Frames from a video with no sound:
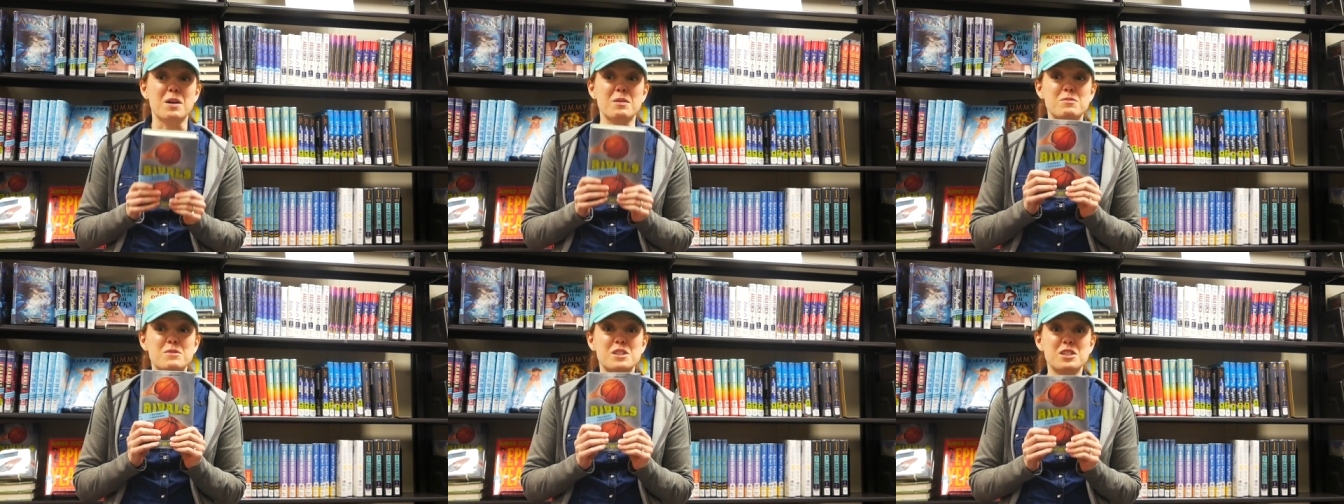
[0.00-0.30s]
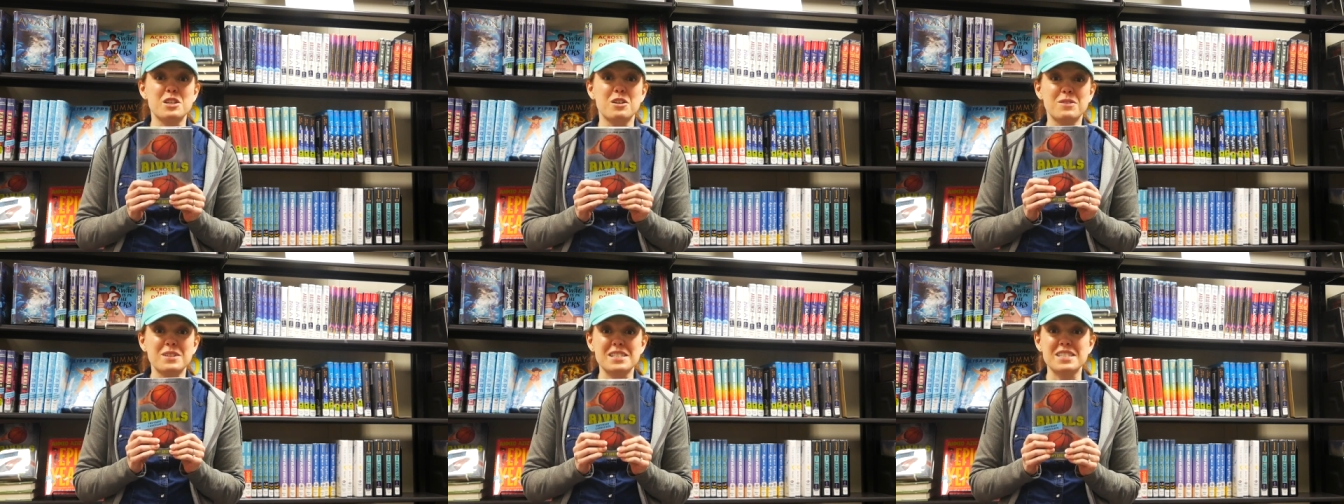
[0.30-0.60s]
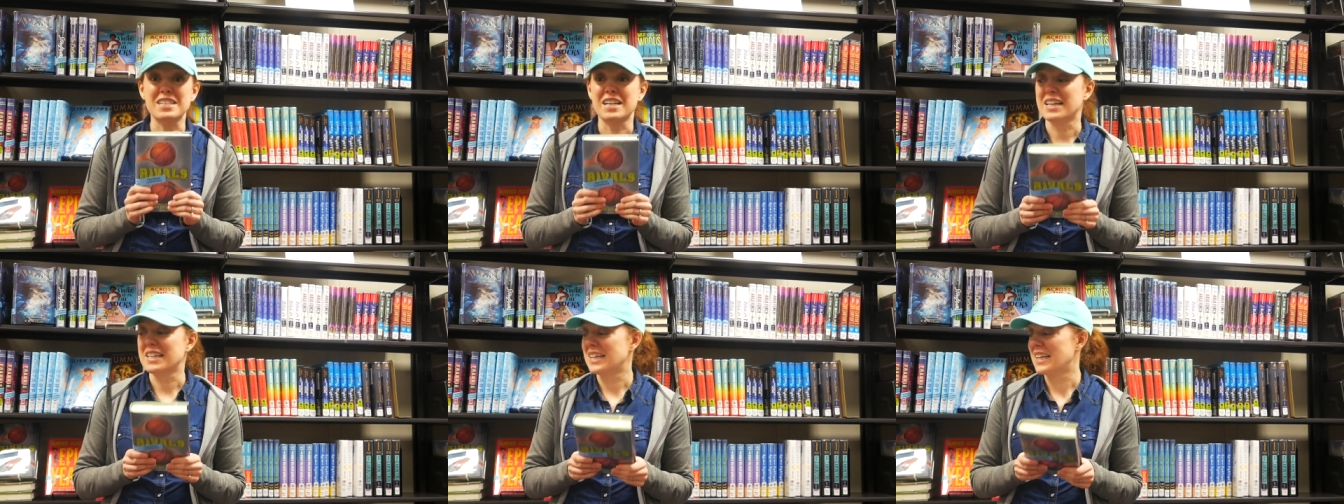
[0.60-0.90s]
I'm so
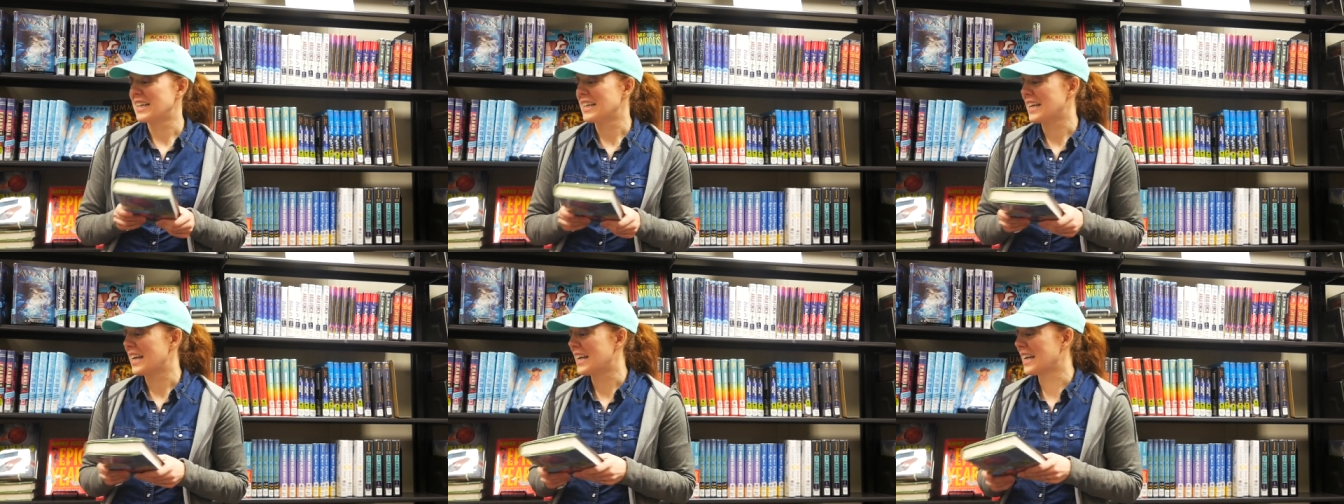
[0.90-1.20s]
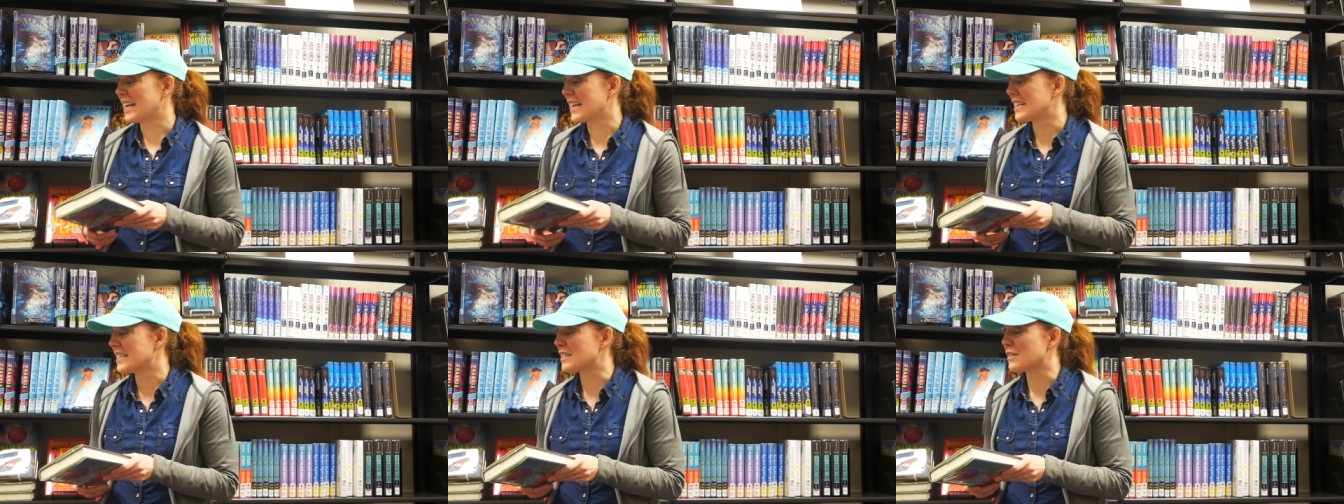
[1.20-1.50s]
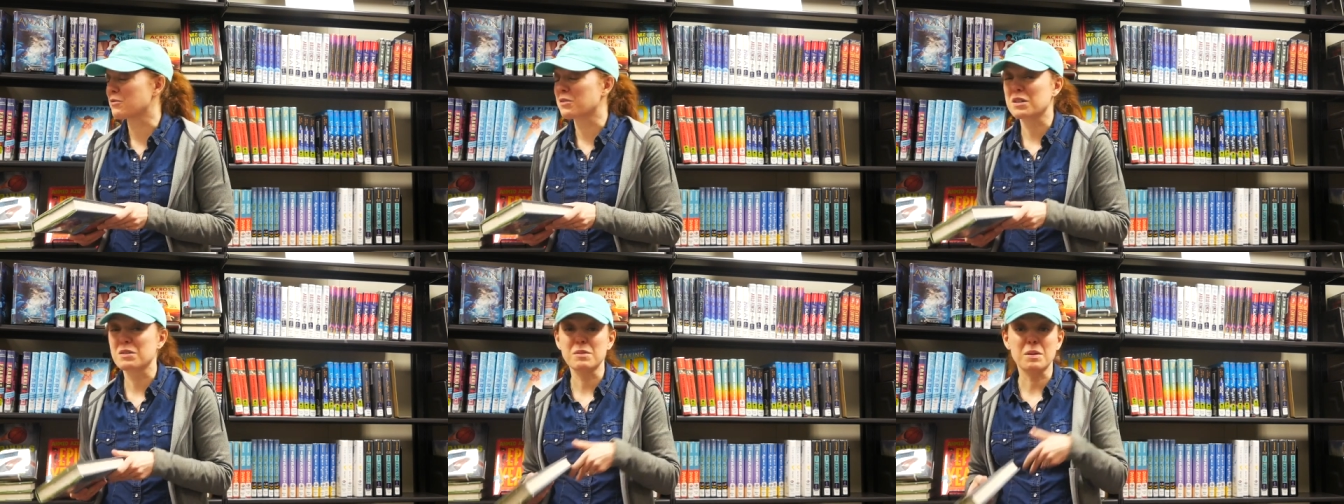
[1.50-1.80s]
excited, and
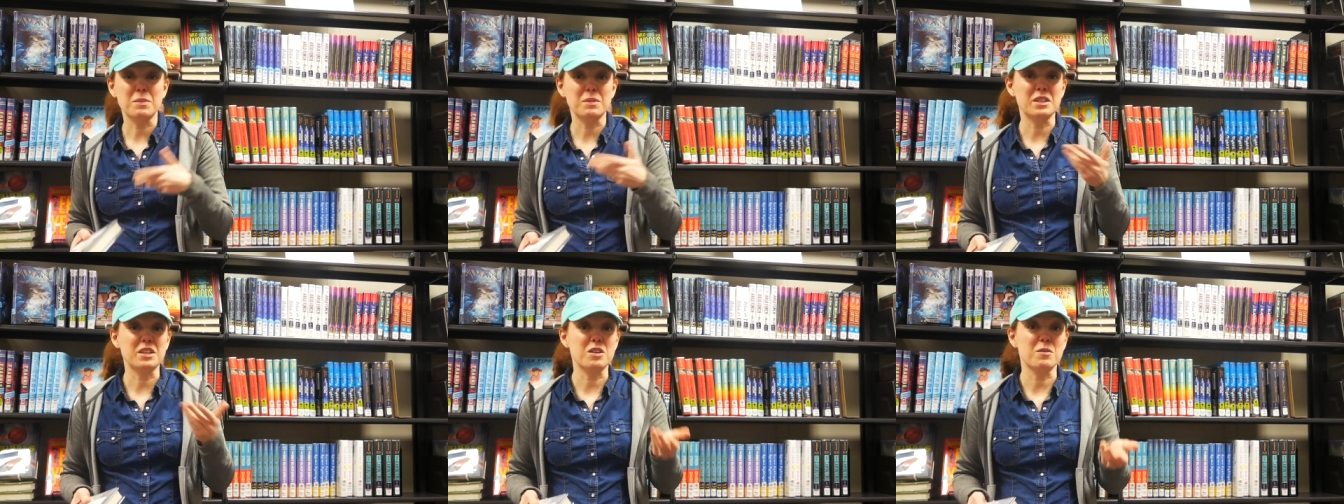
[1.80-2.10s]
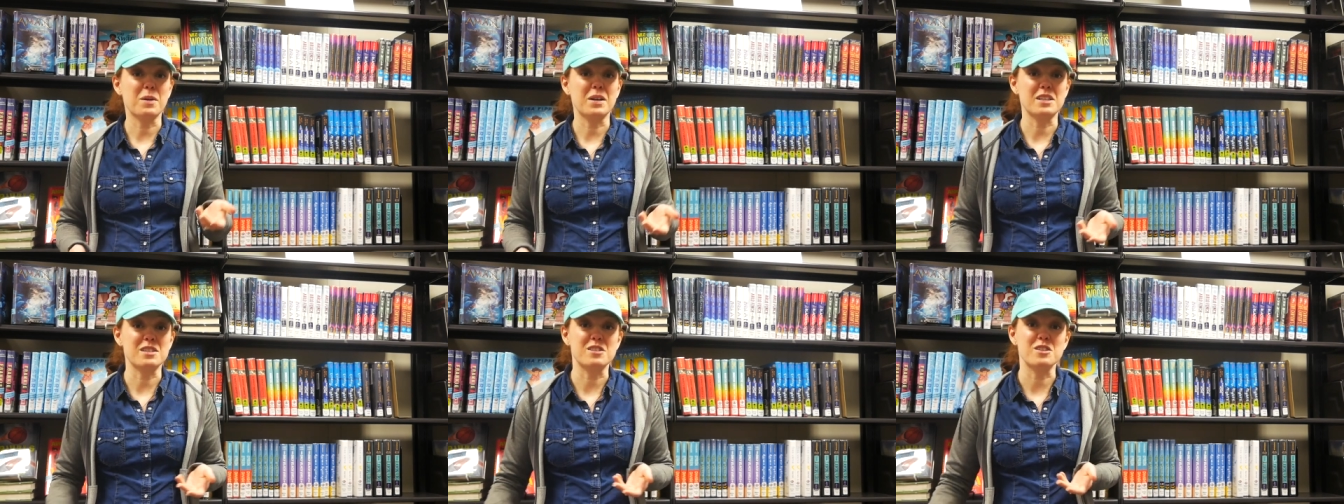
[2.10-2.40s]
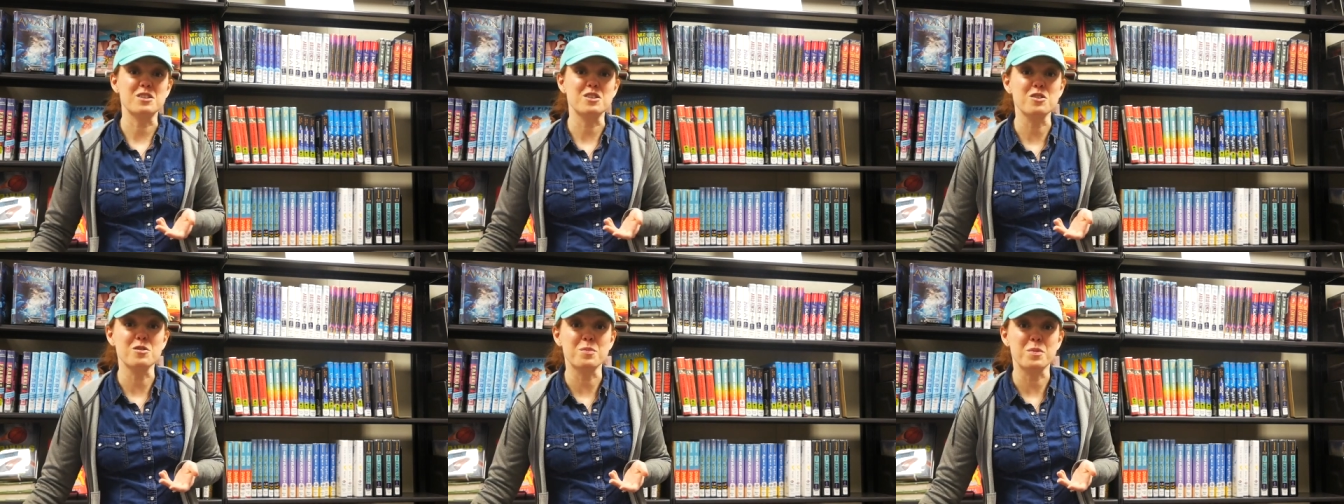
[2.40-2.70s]
we're going to be able to hear about his
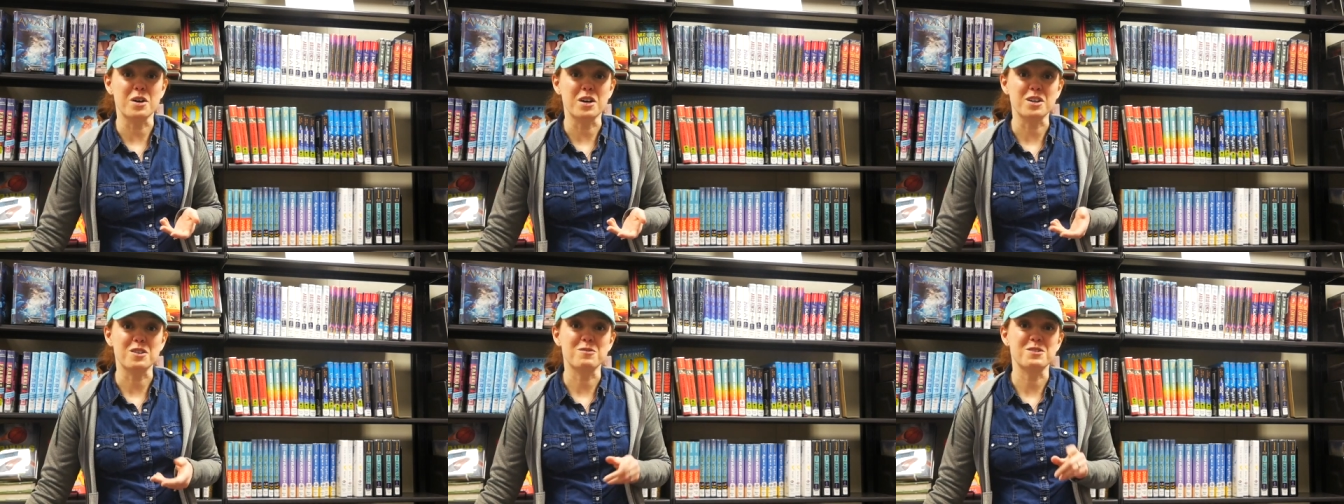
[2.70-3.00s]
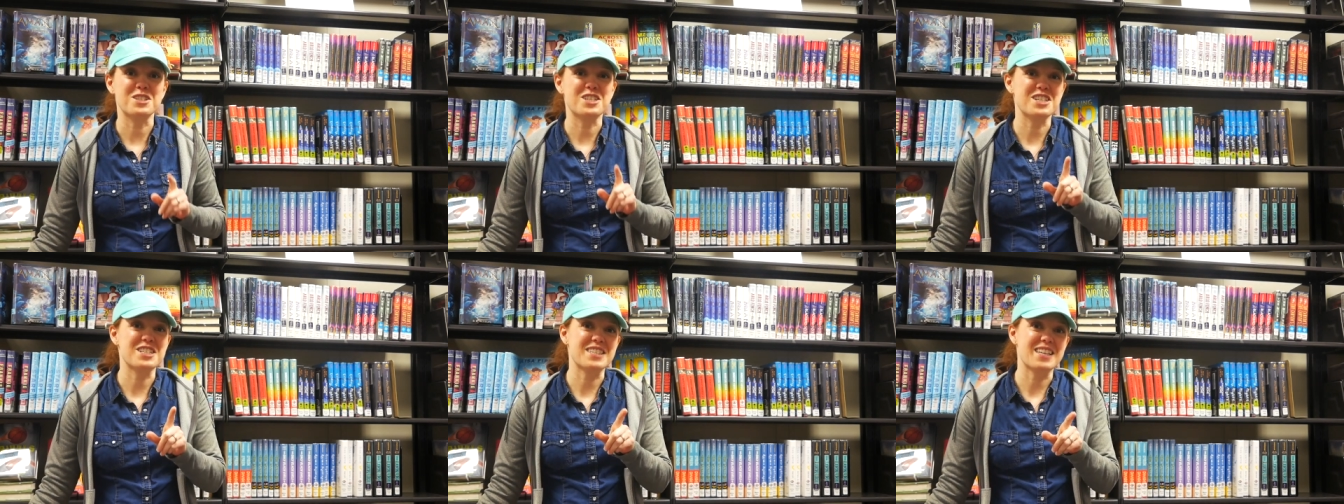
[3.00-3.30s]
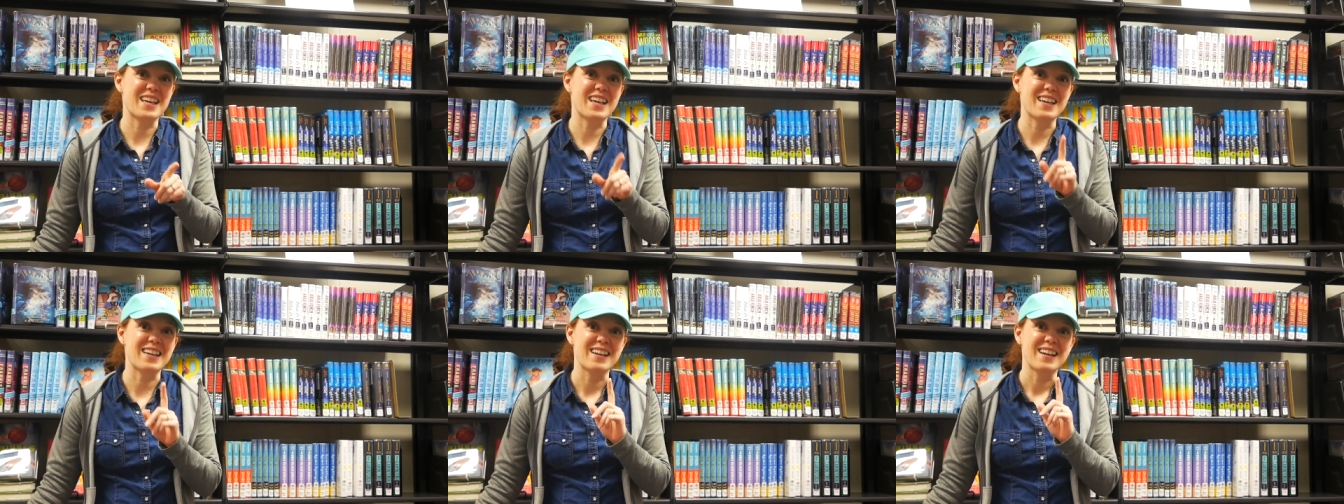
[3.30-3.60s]
new book, which is
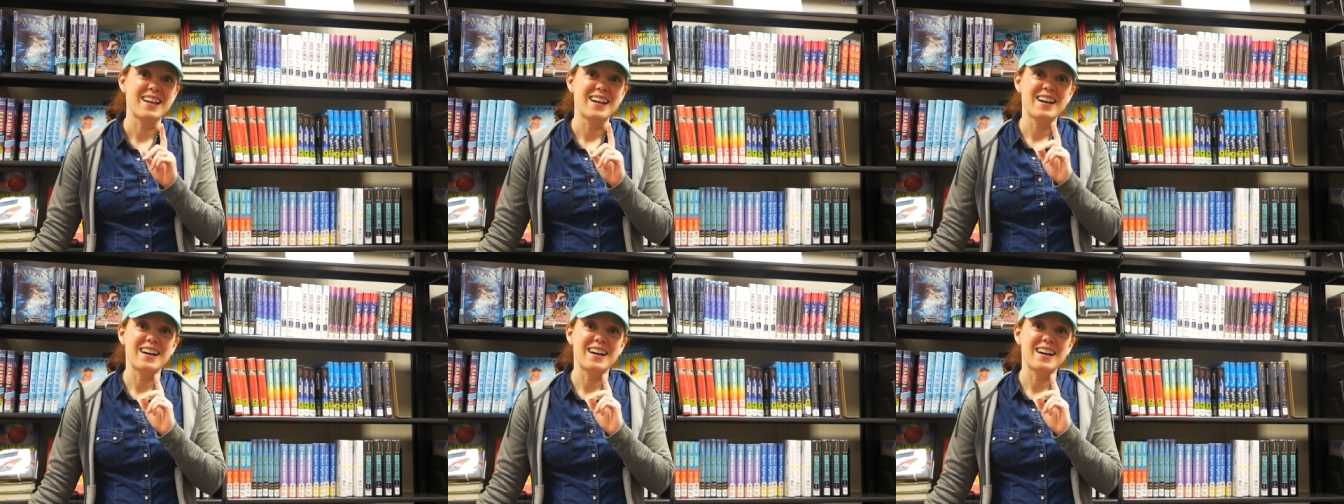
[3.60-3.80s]
a,